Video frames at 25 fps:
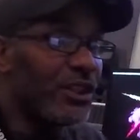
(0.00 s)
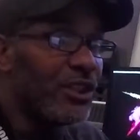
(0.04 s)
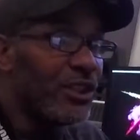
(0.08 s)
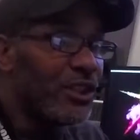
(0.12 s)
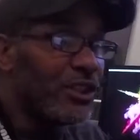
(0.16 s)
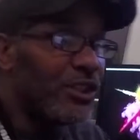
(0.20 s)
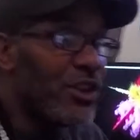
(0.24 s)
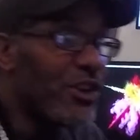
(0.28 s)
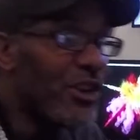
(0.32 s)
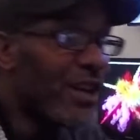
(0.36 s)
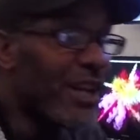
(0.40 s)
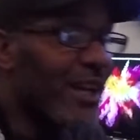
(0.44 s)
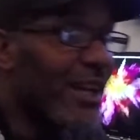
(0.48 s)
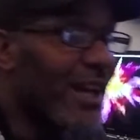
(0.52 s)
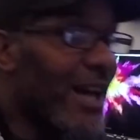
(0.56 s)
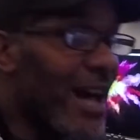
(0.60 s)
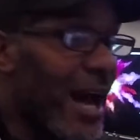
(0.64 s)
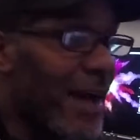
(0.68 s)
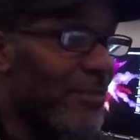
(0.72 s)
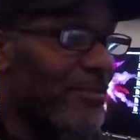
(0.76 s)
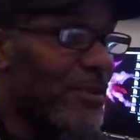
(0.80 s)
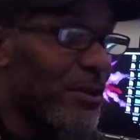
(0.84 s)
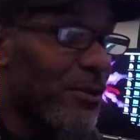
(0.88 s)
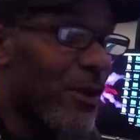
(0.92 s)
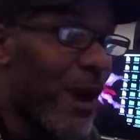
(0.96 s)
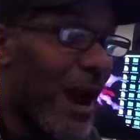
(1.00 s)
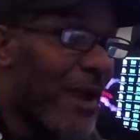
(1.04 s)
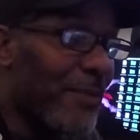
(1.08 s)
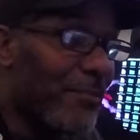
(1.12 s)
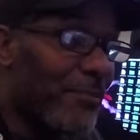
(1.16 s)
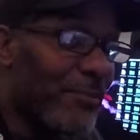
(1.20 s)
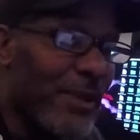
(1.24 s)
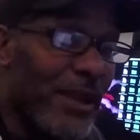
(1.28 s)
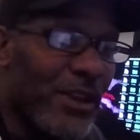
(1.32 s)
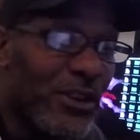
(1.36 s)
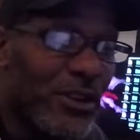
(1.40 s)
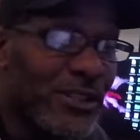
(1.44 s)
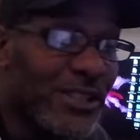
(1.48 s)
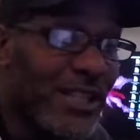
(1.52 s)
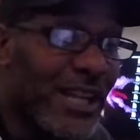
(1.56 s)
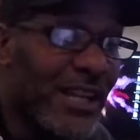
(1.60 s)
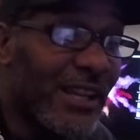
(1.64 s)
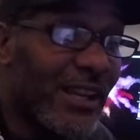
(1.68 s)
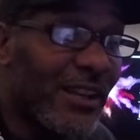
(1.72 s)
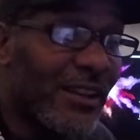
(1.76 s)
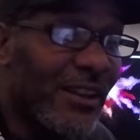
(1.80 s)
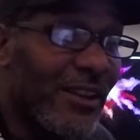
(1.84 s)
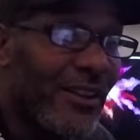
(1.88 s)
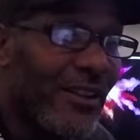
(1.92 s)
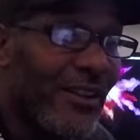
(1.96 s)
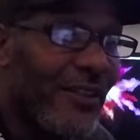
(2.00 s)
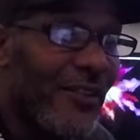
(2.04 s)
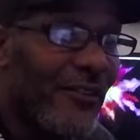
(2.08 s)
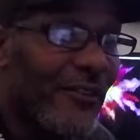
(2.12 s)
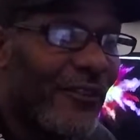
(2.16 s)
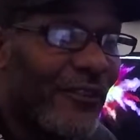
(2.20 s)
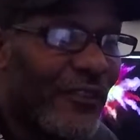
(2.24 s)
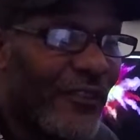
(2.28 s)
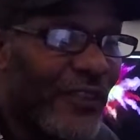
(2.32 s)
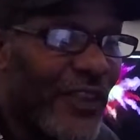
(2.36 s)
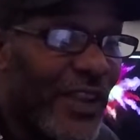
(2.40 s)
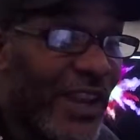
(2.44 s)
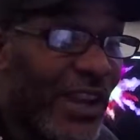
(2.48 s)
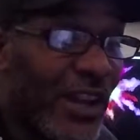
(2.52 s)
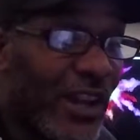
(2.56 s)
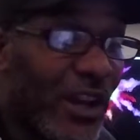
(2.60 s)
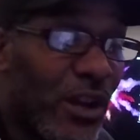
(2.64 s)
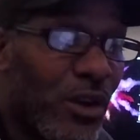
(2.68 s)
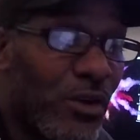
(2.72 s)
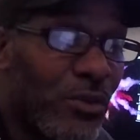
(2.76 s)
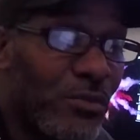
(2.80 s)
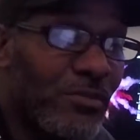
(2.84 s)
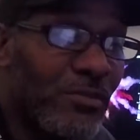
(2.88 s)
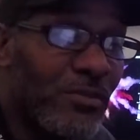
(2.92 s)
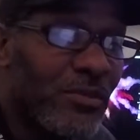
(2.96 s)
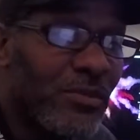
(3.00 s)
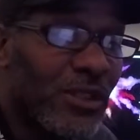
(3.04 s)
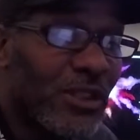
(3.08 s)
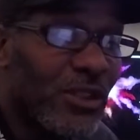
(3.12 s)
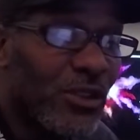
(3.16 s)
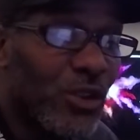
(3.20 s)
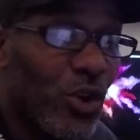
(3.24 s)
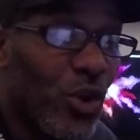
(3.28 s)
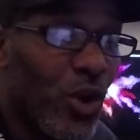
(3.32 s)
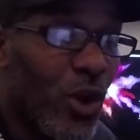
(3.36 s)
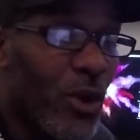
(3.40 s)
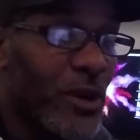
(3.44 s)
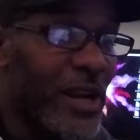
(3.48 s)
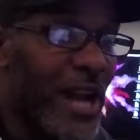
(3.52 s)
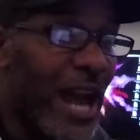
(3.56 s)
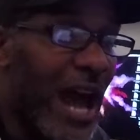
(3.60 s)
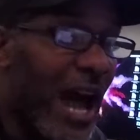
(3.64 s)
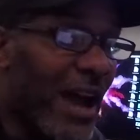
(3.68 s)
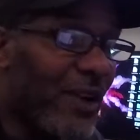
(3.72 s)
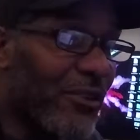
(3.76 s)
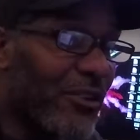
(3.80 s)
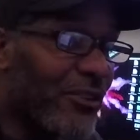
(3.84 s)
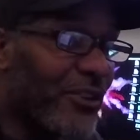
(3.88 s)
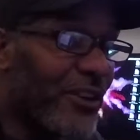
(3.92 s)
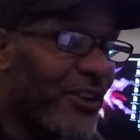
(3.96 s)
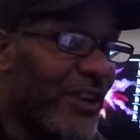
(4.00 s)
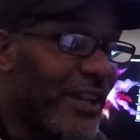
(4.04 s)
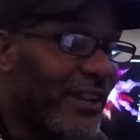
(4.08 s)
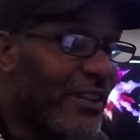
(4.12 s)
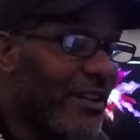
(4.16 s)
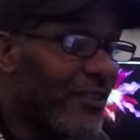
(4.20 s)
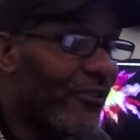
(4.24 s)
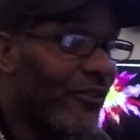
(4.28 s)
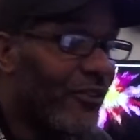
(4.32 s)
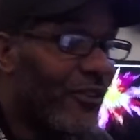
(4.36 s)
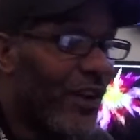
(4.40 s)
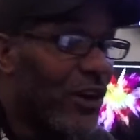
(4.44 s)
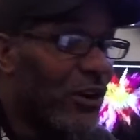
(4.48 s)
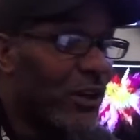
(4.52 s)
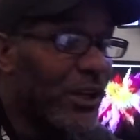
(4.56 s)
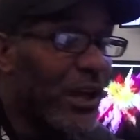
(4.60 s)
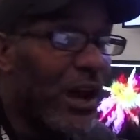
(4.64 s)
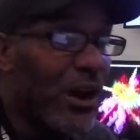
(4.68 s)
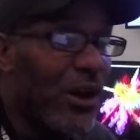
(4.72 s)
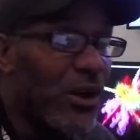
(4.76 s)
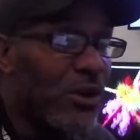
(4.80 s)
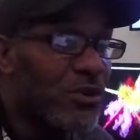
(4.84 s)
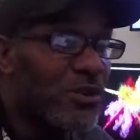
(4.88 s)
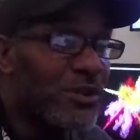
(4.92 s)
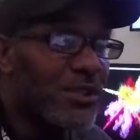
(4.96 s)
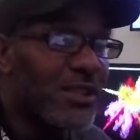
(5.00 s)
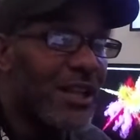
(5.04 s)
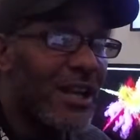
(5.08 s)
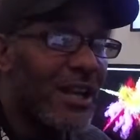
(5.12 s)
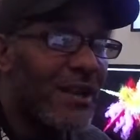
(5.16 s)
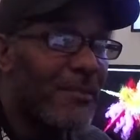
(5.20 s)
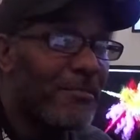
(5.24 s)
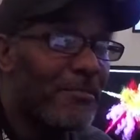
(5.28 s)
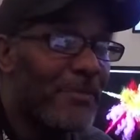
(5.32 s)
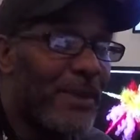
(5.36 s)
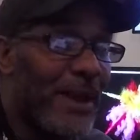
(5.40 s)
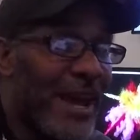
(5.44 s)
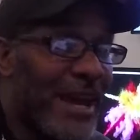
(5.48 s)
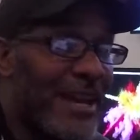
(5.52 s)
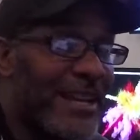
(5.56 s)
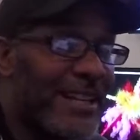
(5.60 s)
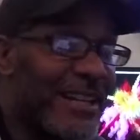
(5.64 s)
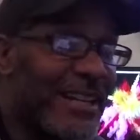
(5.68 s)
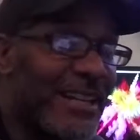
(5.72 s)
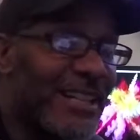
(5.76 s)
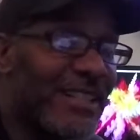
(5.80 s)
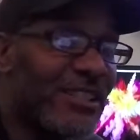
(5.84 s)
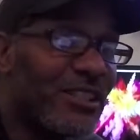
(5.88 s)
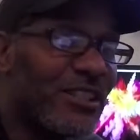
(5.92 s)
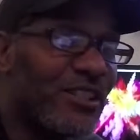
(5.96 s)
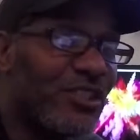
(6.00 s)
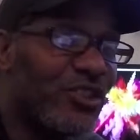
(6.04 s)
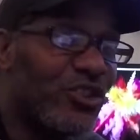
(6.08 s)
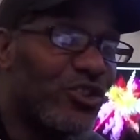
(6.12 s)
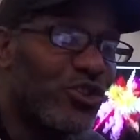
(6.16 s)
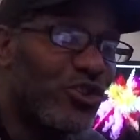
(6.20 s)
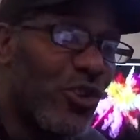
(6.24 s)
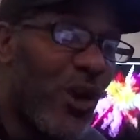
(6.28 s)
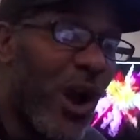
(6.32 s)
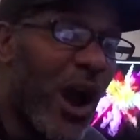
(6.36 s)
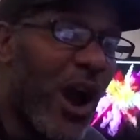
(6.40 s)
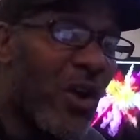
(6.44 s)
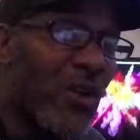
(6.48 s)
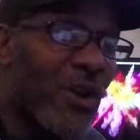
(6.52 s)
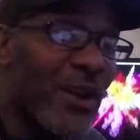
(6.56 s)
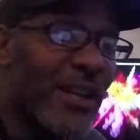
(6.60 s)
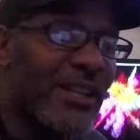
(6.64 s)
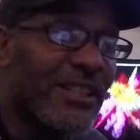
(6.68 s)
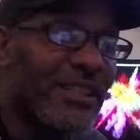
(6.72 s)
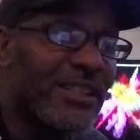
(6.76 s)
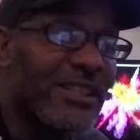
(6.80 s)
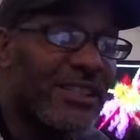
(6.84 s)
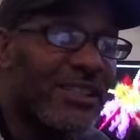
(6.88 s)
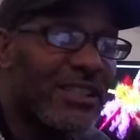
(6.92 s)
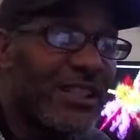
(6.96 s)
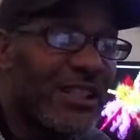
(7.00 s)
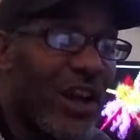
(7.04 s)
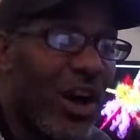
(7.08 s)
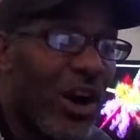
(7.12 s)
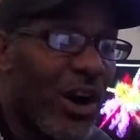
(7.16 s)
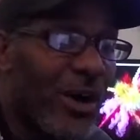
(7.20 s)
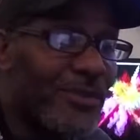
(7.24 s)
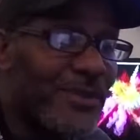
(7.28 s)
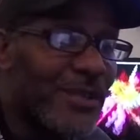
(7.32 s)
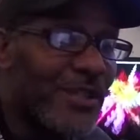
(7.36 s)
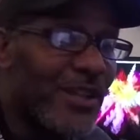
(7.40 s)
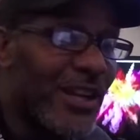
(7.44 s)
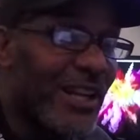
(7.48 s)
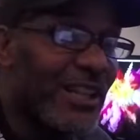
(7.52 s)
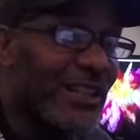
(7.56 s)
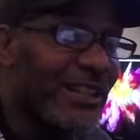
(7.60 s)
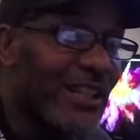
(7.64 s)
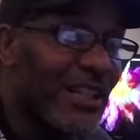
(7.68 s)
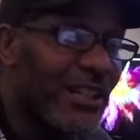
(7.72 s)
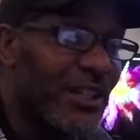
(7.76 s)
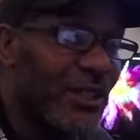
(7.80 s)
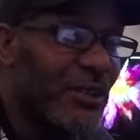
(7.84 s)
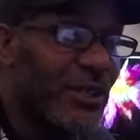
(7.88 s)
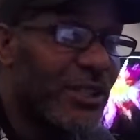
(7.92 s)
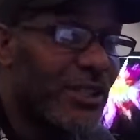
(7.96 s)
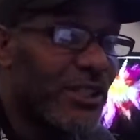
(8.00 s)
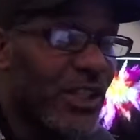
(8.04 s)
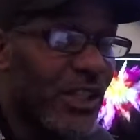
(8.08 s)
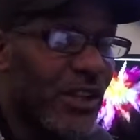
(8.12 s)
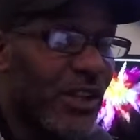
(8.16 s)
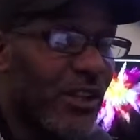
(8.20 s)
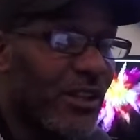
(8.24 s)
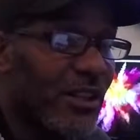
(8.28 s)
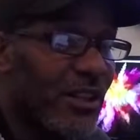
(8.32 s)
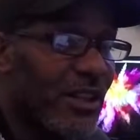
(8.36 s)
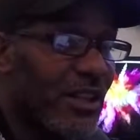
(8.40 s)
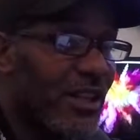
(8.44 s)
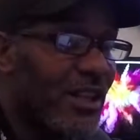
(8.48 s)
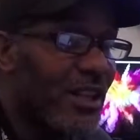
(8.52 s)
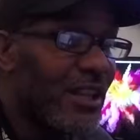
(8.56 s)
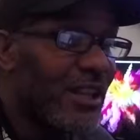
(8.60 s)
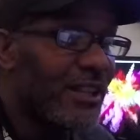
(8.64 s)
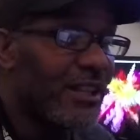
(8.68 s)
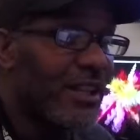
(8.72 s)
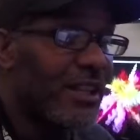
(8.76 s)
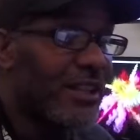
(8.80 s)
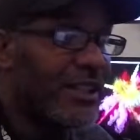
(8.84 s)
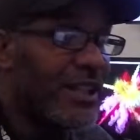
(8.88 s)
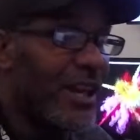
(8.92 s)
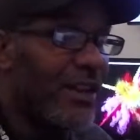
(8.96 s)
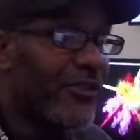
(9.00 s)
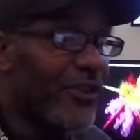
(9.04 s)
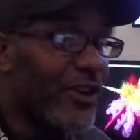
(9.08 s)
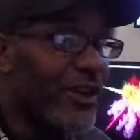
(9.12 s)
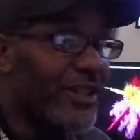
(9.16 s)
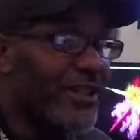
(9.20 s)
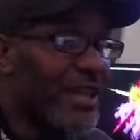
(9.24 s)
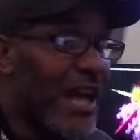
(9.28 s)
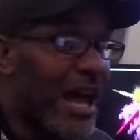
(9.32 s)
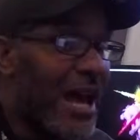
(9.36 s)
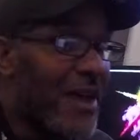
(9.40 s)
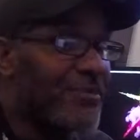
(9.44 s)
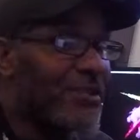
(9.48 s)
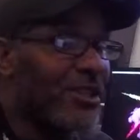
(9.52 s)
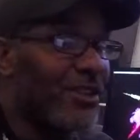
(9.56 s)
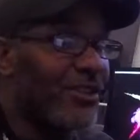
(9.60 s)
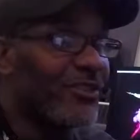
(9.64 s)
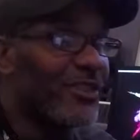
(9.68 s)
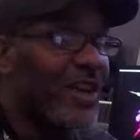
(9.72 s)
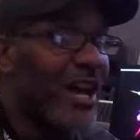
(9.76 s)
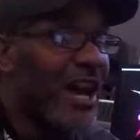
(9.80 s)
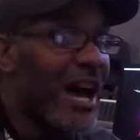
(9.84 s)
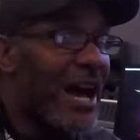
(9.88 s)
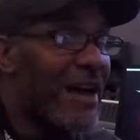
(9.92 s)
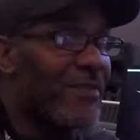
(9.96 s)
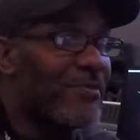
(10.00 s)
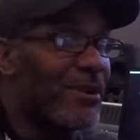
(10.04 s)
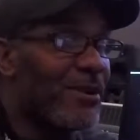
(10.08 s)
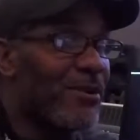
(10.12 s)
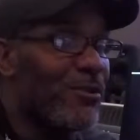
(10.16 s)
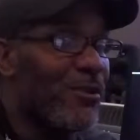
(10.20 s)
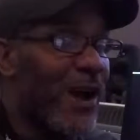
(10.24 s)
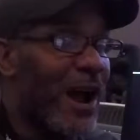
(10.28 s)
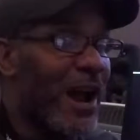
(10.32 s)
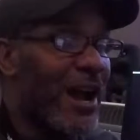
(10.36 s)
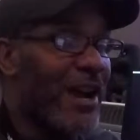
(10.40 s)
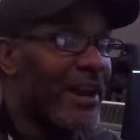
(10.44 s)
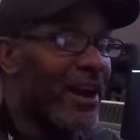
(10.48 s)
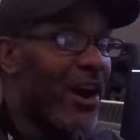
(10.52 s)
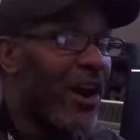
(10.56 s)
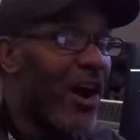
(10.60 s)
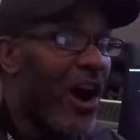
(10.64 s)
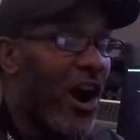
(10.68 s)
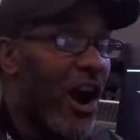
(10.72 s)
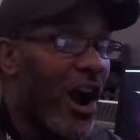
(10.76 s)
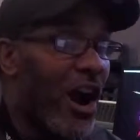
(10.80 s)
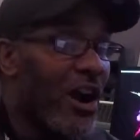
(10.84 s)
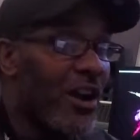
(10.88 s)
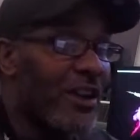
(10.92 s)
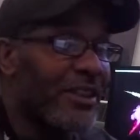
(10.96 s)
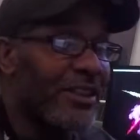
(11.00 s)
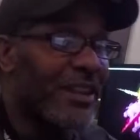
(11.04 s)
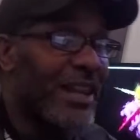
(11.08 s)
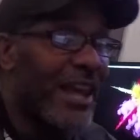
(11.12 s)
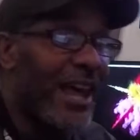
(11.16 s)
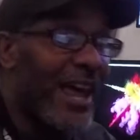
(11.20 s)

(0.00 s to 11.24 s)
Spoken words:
You can copyright music, film, choreography, photos, paintings, drawings, sculpture, and literature. The different types of copyright are the